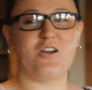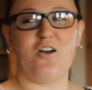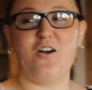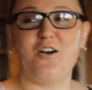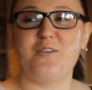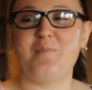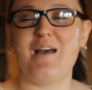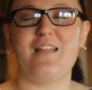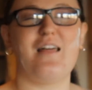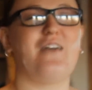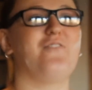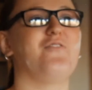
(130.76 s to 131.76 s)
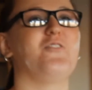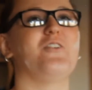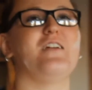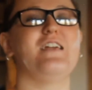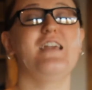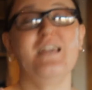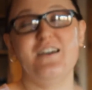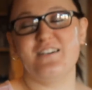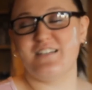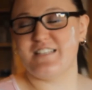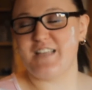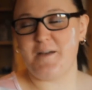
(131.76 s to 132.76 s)
For all my life, for
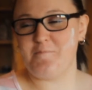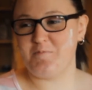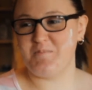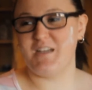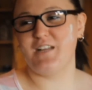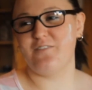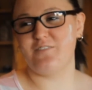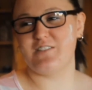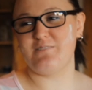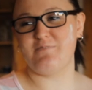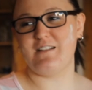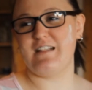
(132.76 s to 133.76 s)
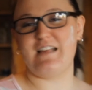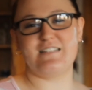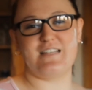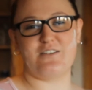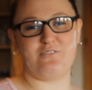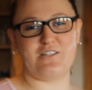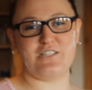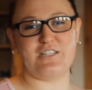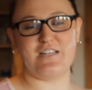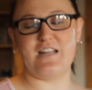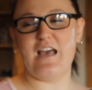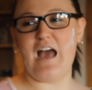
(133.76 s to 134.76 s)
eons, I've been waiting for someone to ask that
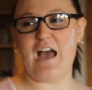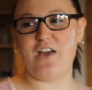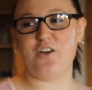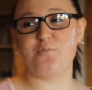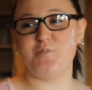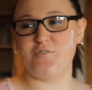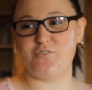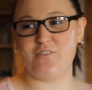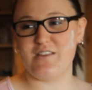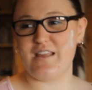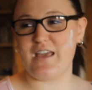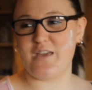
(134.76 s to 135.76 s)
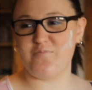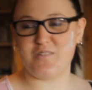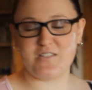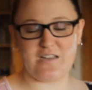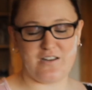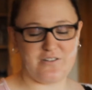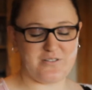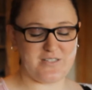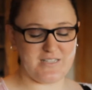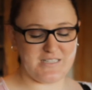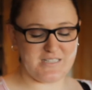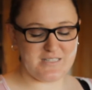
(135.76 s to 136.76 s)
question. I hope you agree that aprons are
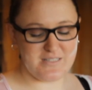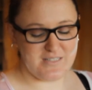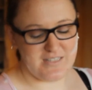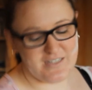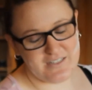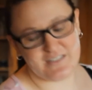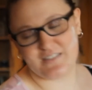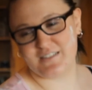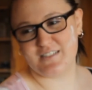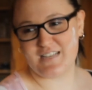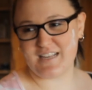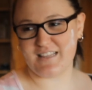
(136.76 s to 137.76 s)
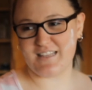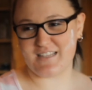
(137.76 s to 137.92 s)
useless. Here, take